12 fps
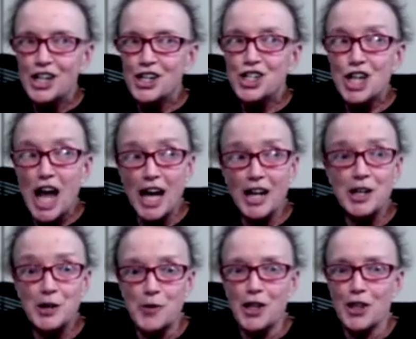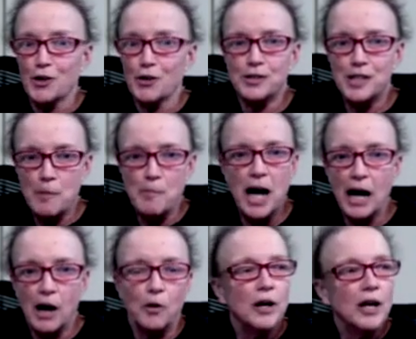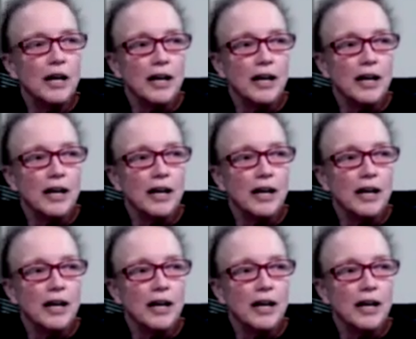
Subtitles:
chatting with her somehow,